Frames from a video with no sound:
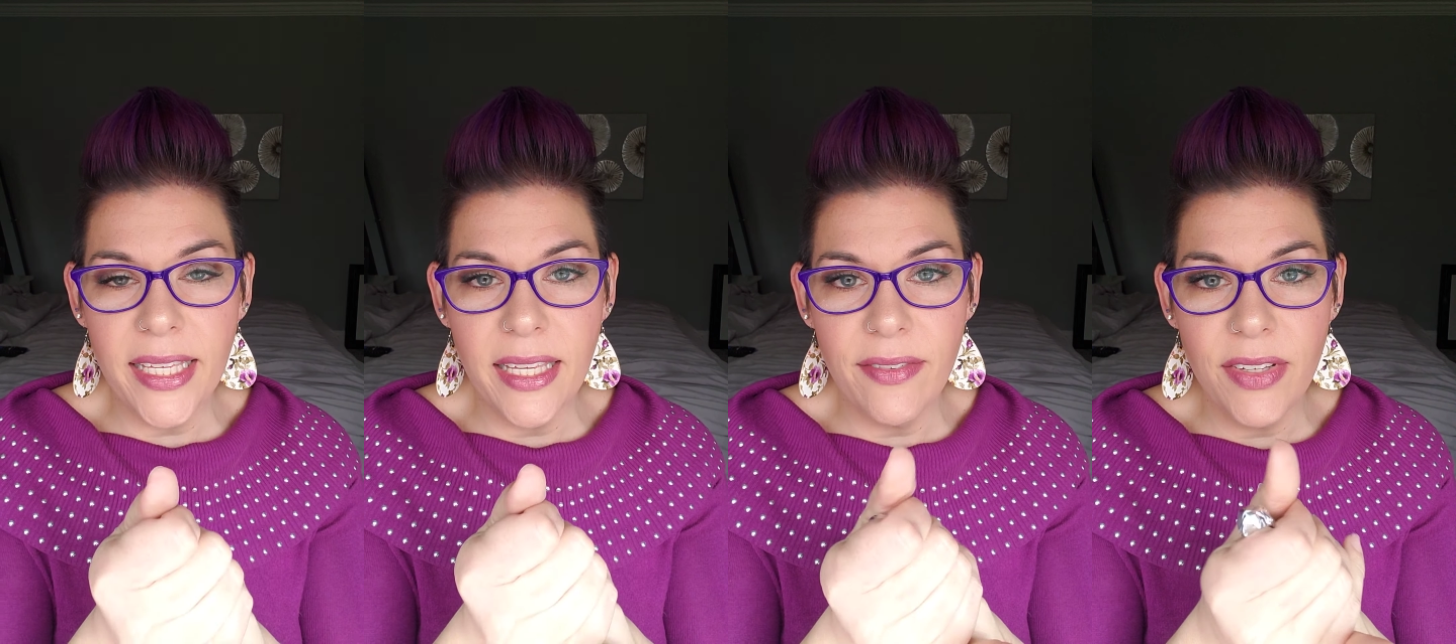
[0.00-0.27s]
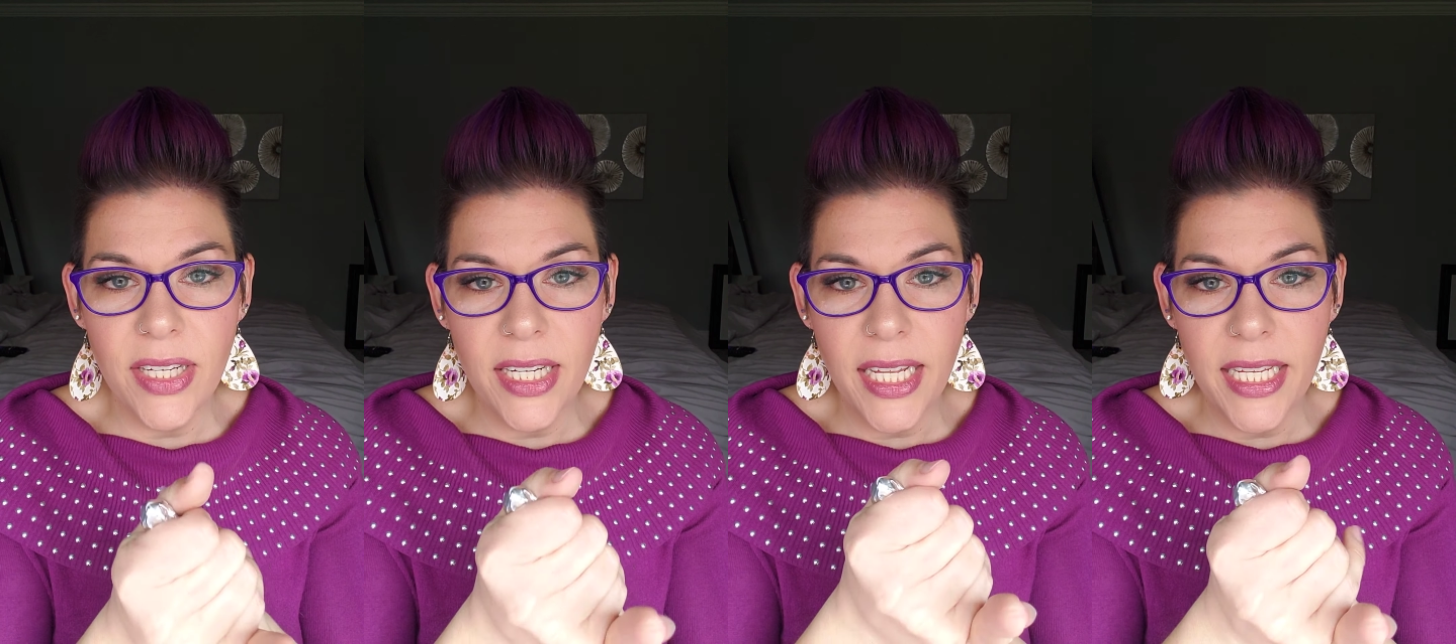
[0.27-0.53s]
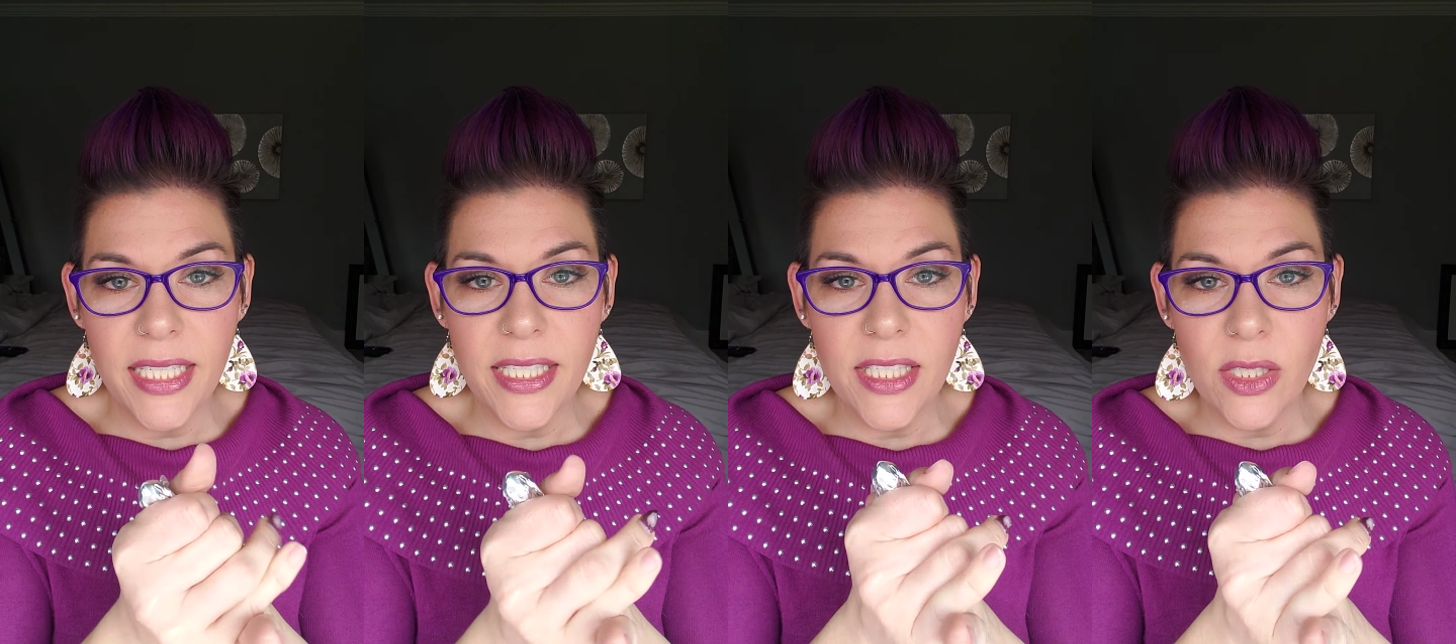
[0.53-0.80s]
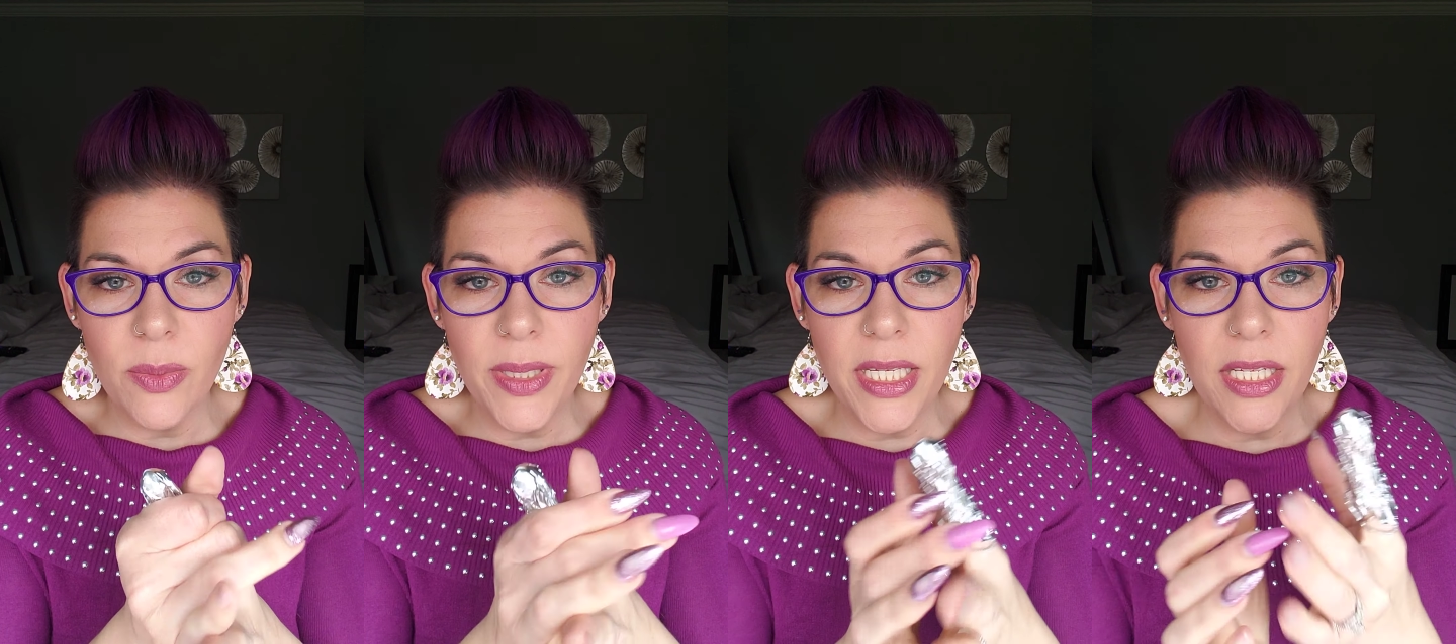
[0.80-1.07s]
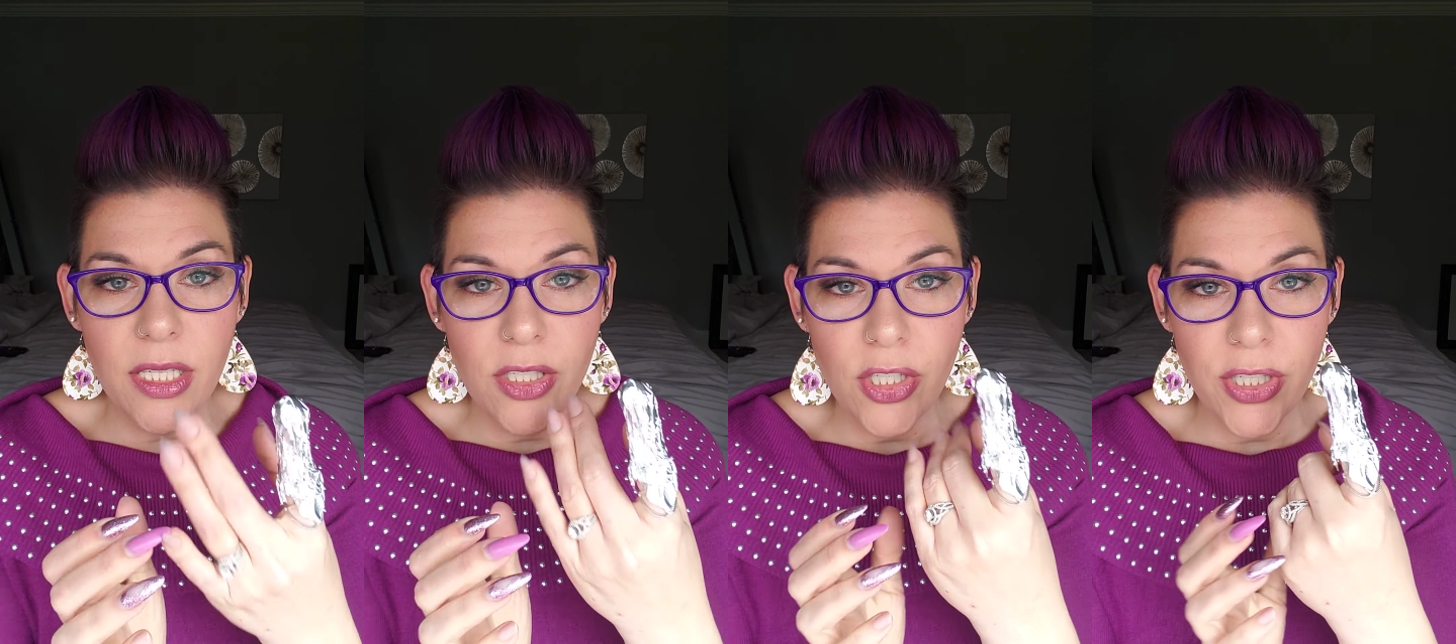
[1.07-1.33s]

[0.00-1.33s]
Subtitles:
give it a nice squeeze.